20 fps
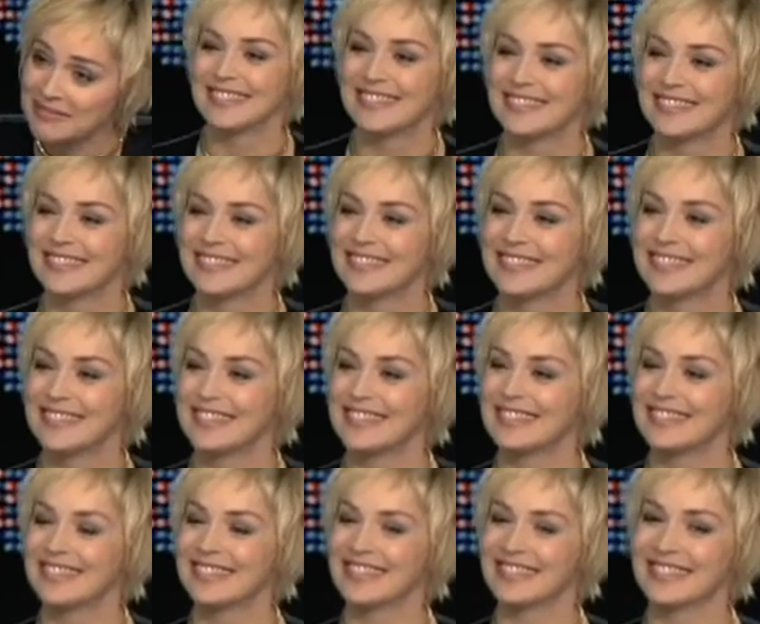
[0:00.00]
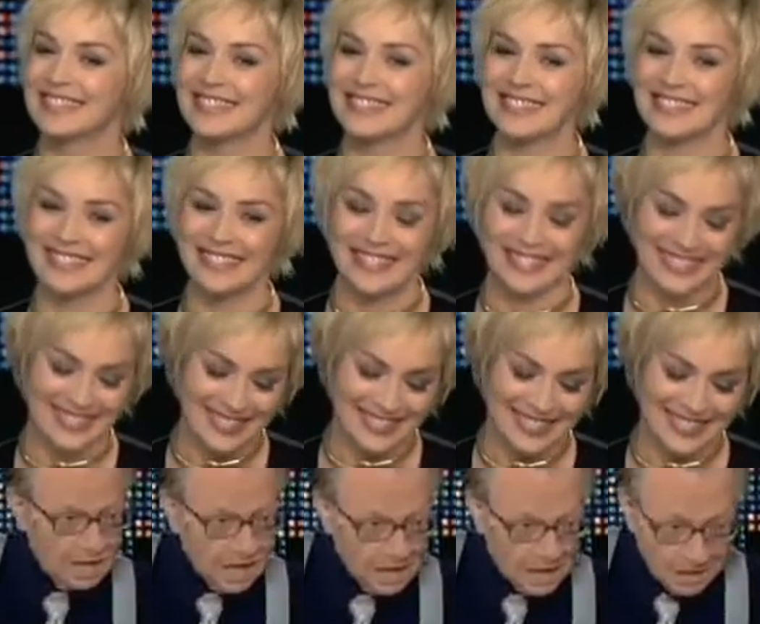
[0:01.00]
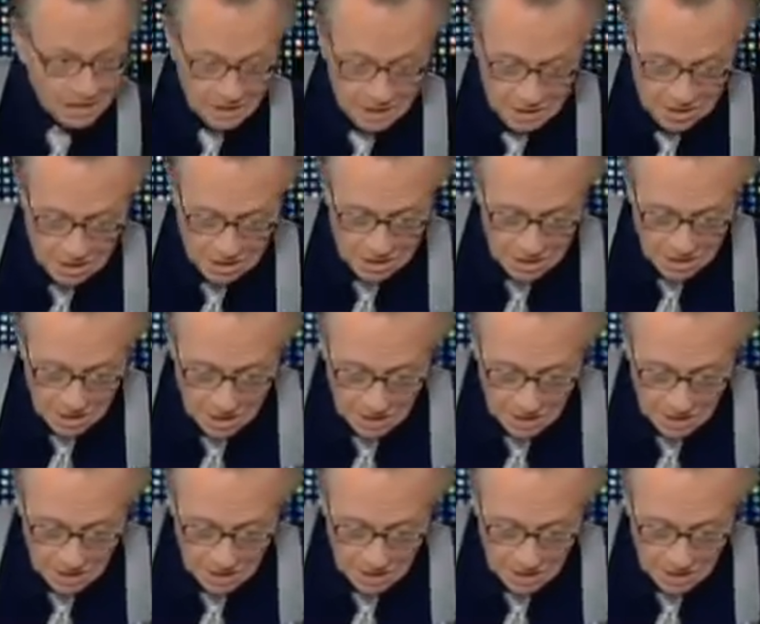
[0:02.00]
Now let's get to the subject at hand. This is the